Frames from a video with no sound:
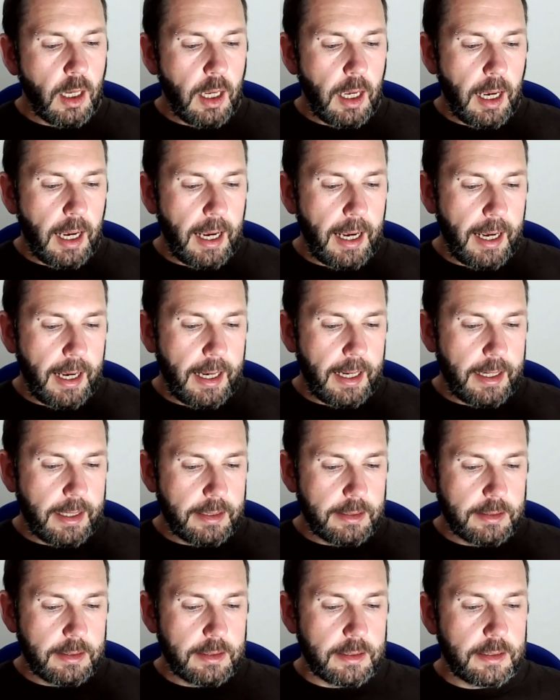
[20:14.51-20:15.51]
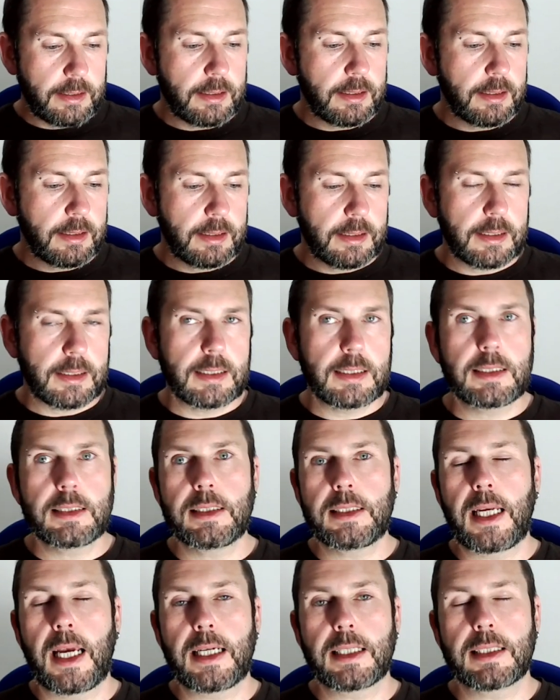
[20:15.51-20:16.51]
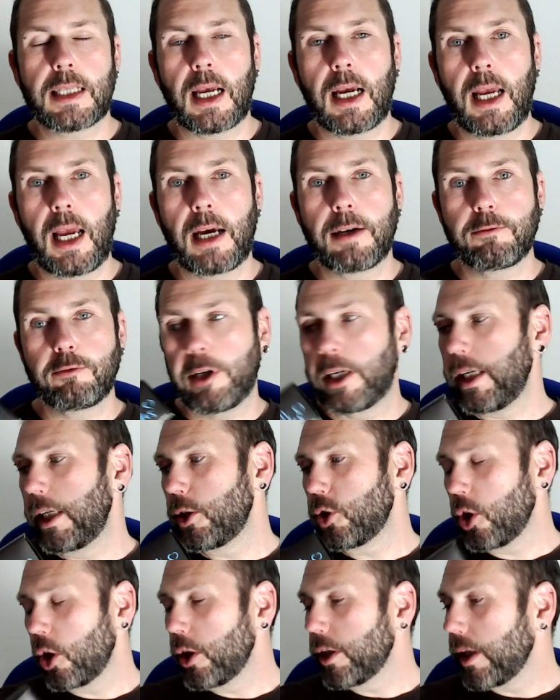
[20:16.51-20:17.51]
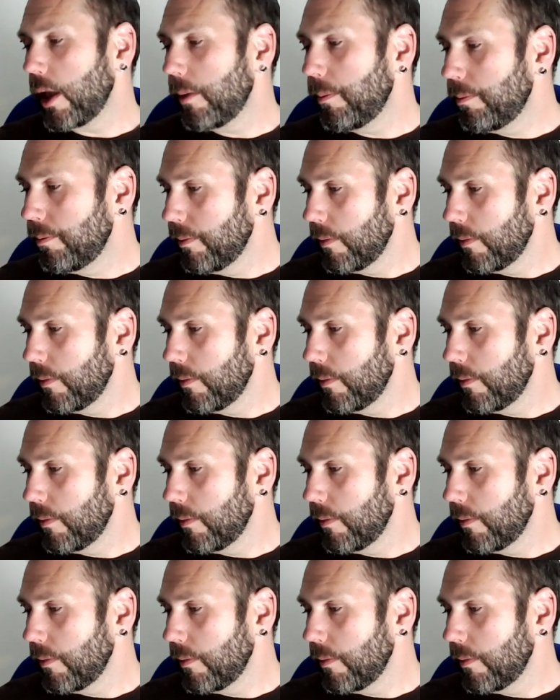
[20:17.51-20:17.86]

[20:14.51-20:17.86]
and yes, I have really enjoyed them.